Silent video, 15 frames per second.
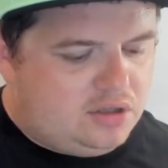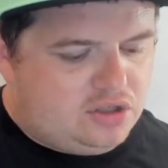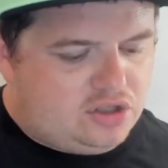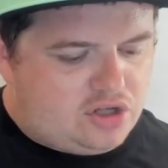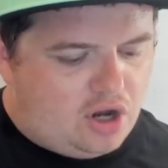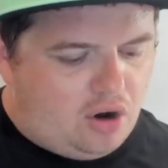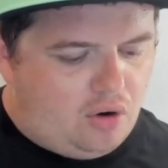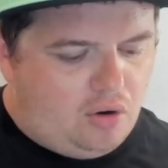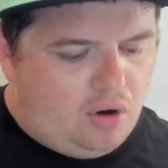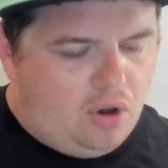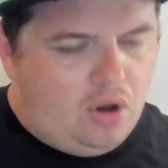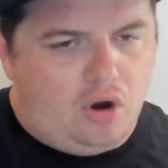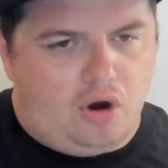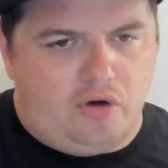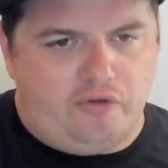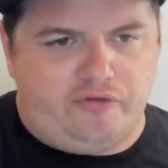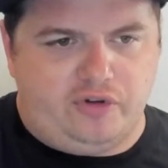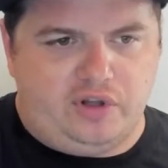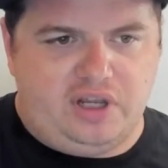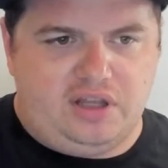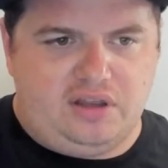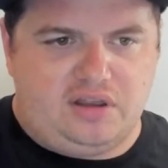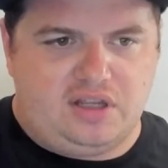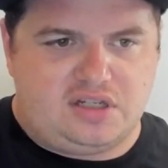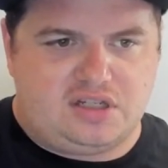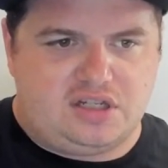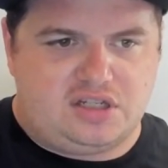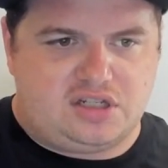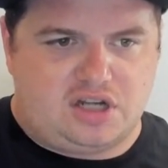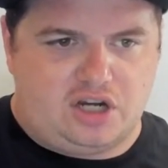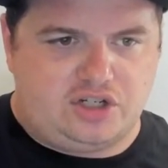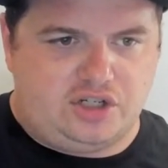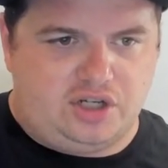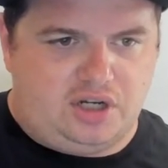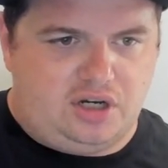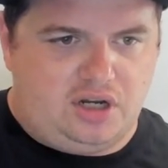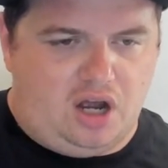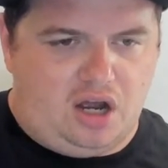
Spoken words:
So hopefully this discussion